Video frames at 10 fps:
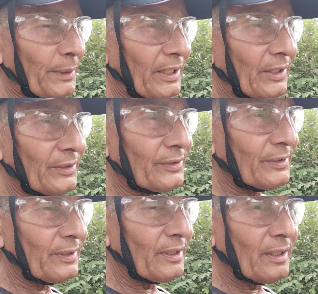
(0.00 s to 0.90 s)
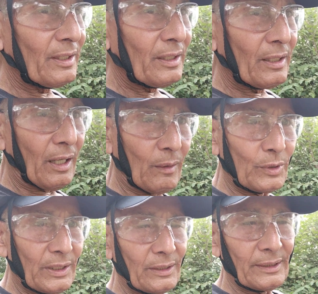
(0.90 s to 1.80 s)
peace,
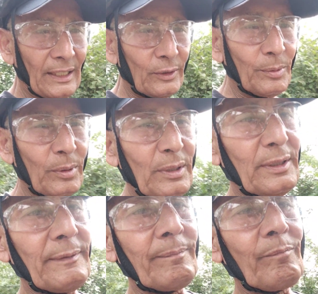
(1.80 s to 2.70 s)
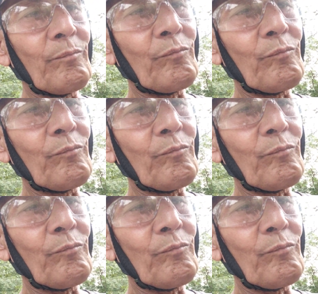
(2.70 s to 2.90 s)
harmony. Thank you, viewers.